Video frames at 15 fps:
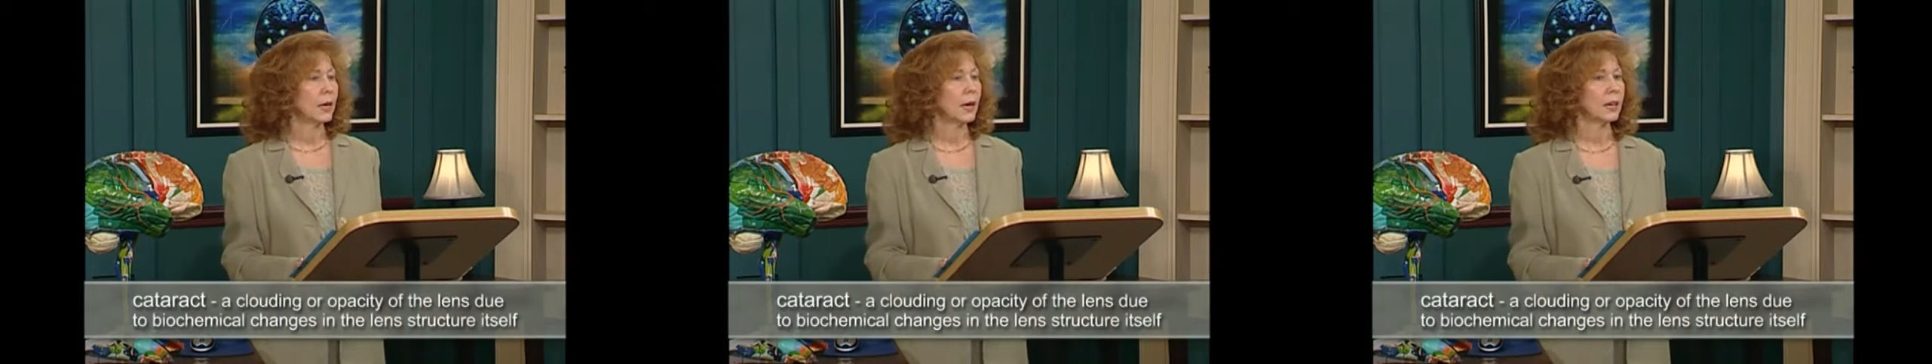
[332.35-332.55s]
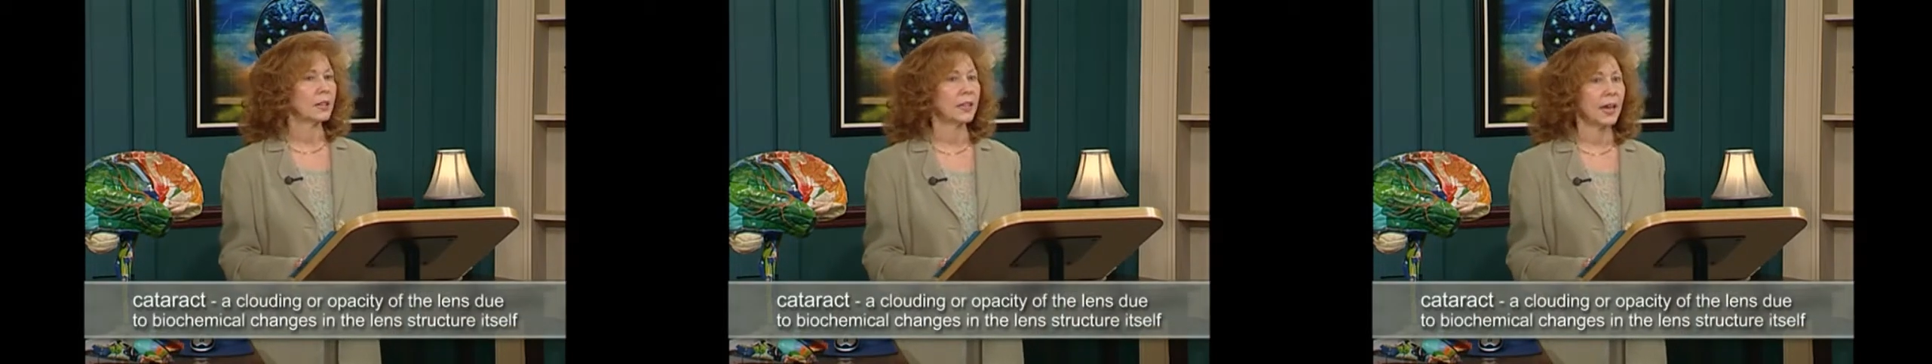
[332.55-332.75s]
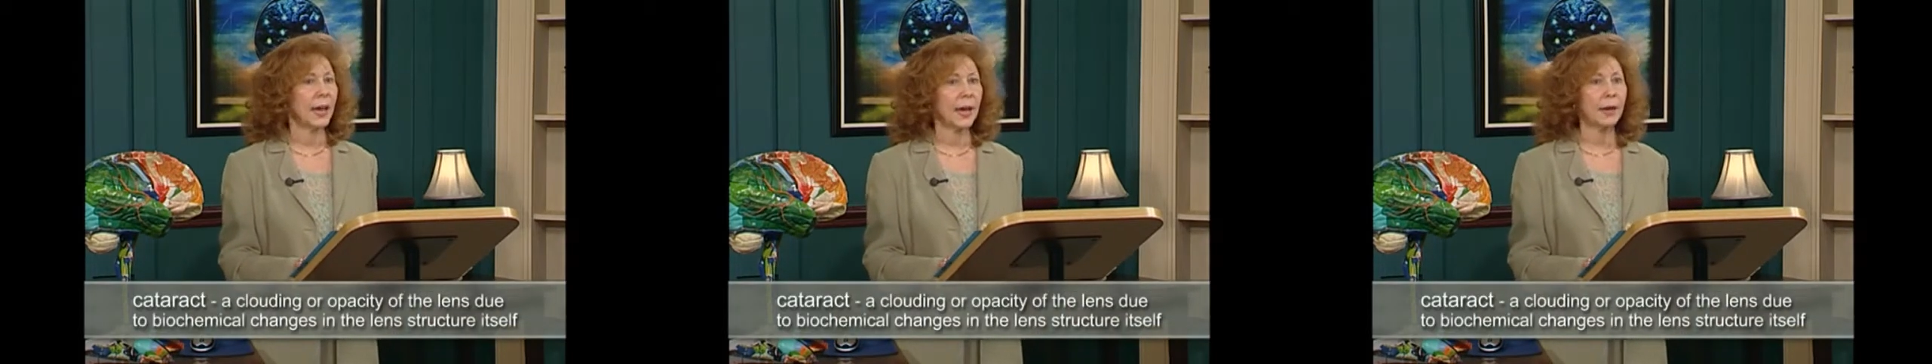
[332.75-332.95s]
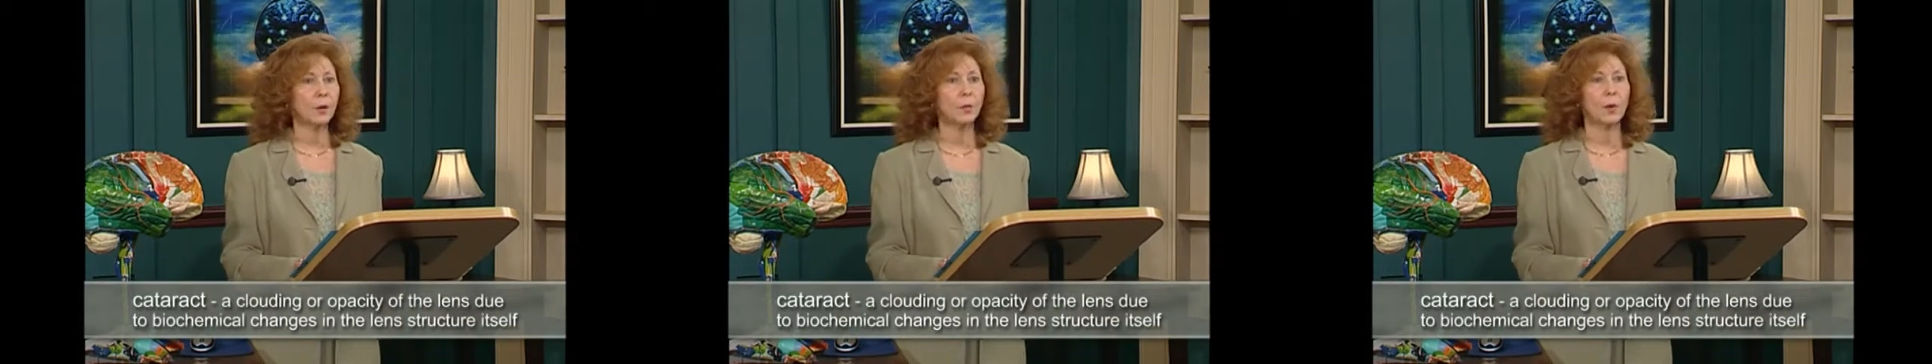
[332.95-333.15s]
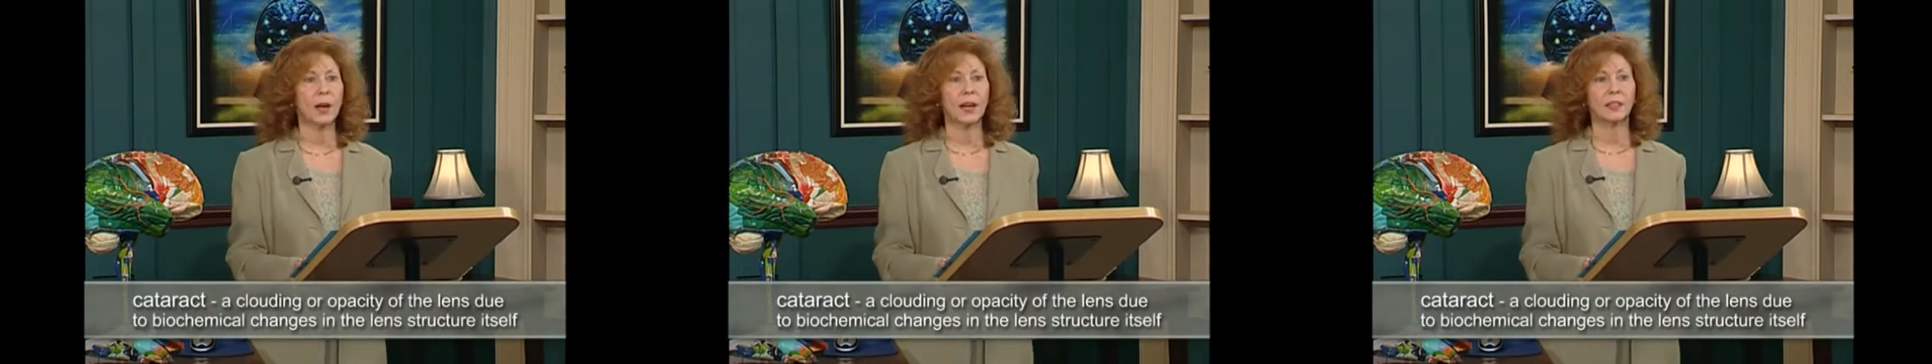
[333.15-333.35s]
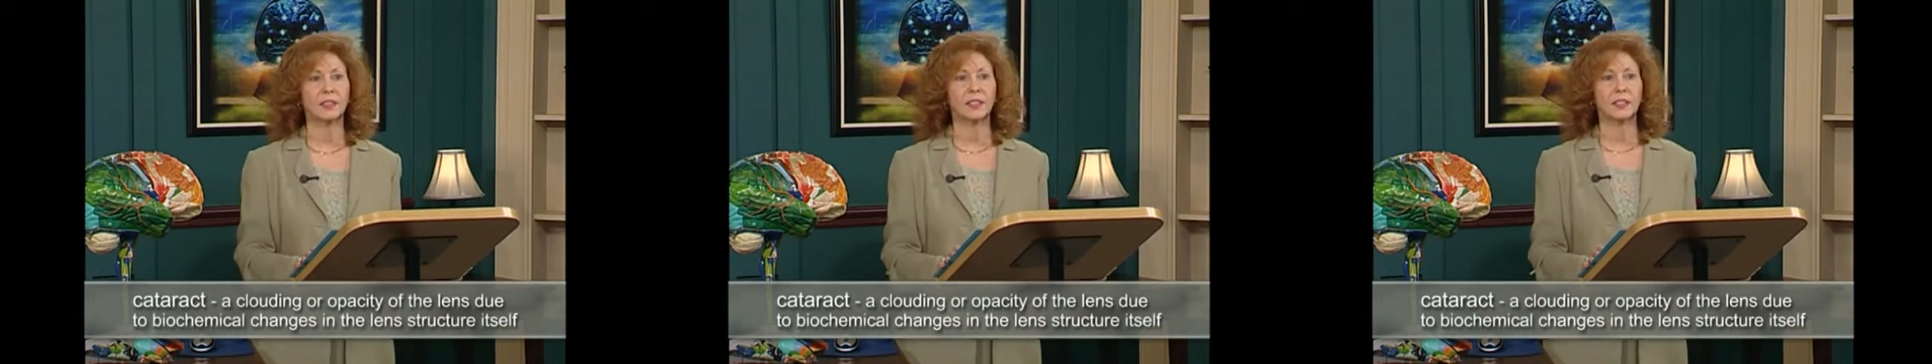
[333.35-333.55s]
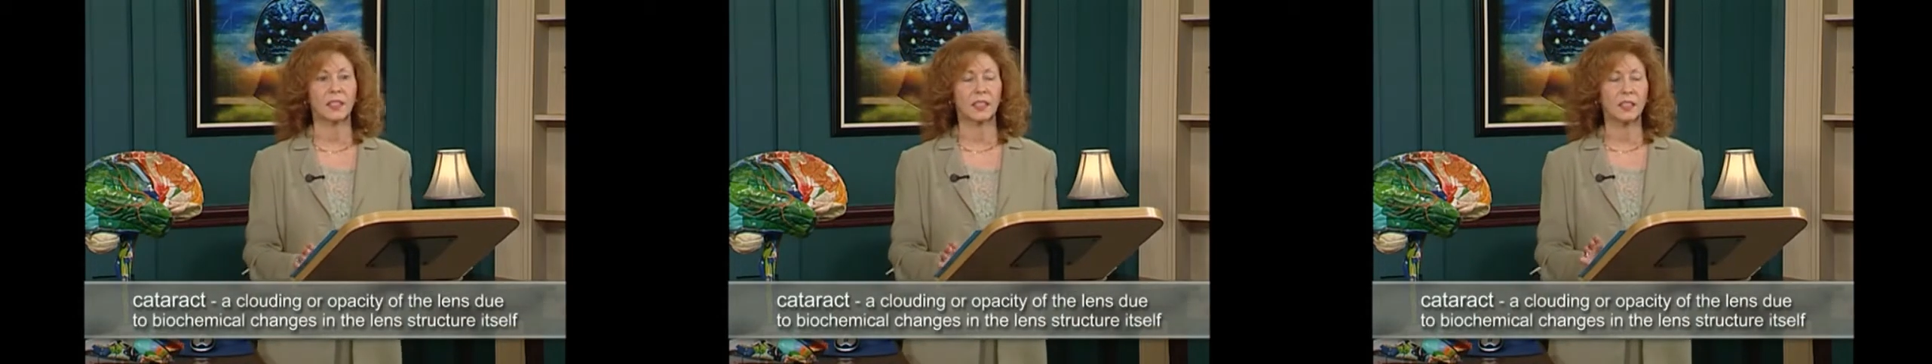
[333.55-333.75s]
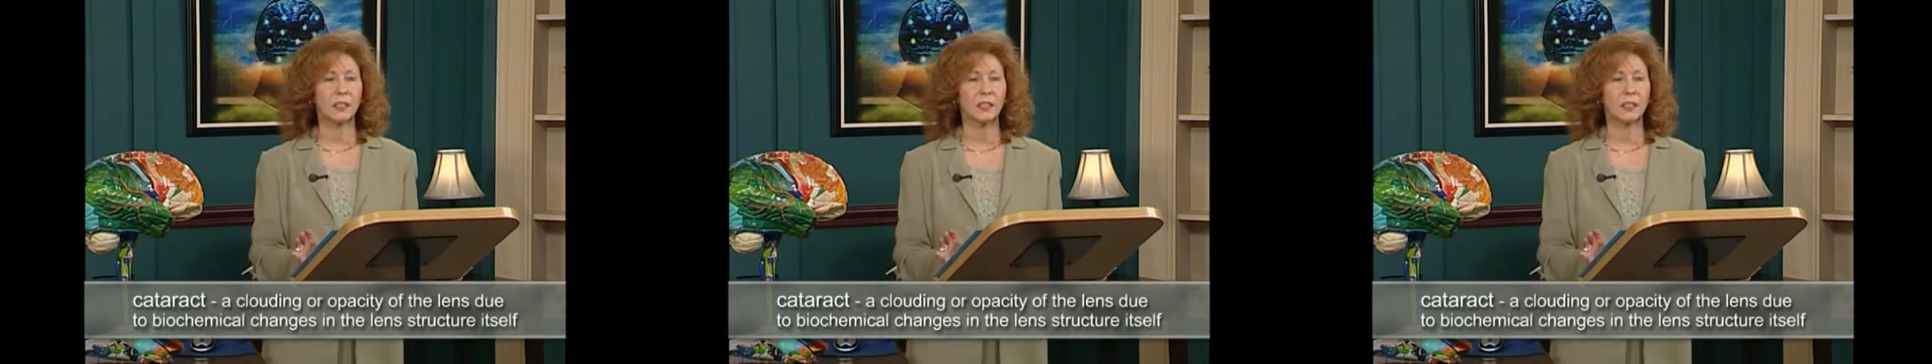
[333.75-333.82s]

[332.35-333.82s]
A cataract is a